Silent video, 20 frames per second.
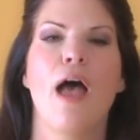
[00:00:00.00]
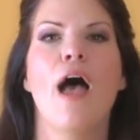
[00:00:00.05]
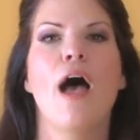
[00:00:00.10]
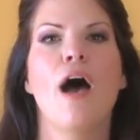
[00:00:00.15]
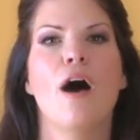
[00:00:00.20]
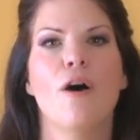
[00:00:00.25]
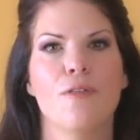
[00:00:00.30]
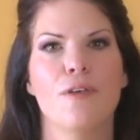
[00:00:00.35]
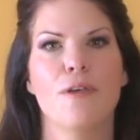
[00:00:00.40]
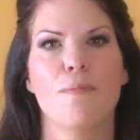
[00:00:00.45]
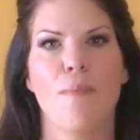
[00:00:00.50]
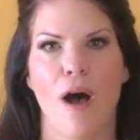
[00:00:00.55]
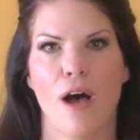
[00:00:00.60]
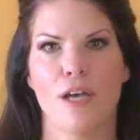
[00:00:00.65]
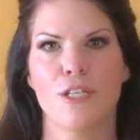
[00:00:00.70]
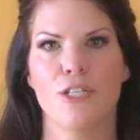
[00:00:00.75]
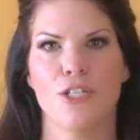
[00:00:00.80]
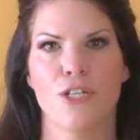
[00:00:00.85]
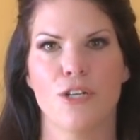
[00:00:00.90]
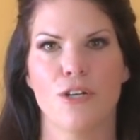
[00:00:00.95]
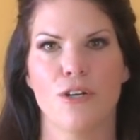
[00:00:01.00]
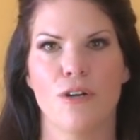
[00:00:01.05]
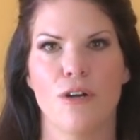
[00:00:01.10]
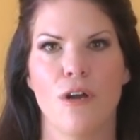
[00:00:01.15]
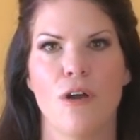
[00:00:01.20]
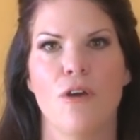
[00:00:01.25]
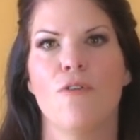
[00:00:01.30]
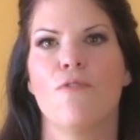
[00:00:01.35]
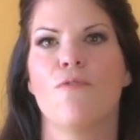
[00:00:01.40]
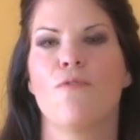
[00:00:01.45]
healthy posture
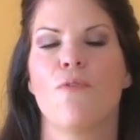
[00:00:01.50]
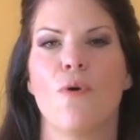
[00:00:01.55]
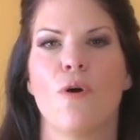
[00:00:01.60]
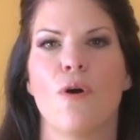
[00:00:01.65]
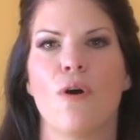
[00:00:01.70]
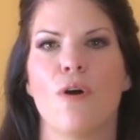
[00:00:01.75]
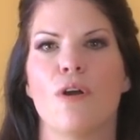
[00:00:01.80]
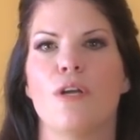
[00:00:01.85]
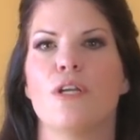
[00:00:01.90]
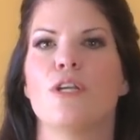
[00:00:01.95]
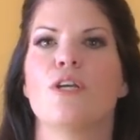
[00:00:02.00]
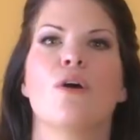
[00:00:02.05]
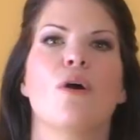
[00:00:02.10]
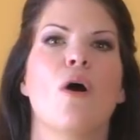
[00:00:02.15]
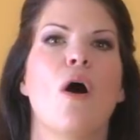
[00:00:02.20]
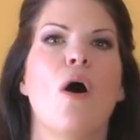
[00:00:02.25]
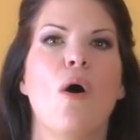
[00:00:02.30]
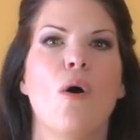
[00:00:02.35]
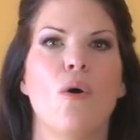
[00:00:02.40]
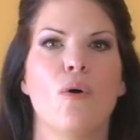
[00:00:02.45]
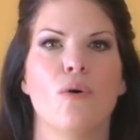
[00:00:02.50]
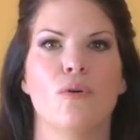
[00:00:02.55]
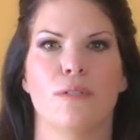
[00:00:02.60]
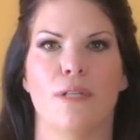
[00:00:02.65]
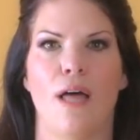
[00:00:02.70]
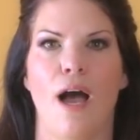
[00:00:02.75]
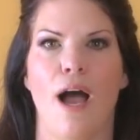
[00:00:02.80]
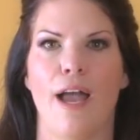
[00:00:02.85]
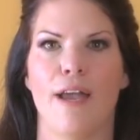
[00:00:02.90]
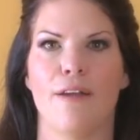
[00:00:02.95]
for your whole
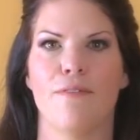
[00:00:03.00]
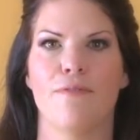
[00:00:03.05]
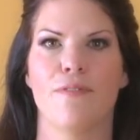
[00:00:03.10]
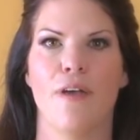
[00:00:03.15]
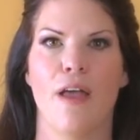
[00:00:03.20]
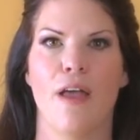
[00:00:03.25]
life